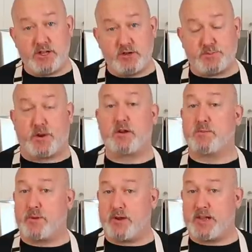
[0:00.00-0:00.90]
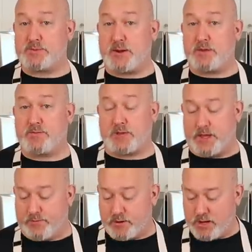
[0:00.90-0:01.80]
can use butter, butter has better
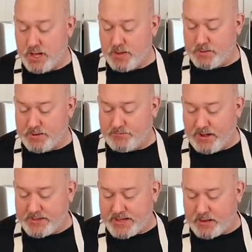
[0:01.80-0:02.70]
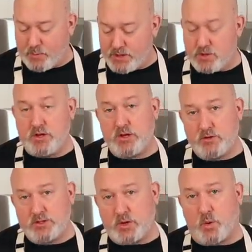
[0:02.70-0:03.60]
flavor, but I find that when you
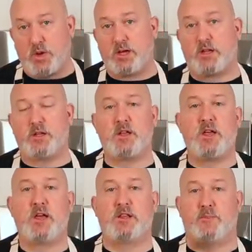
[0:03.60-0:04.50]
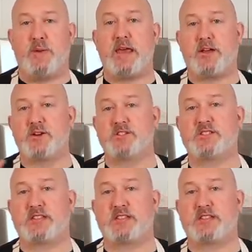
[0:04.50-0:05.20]
use oil, the baked goods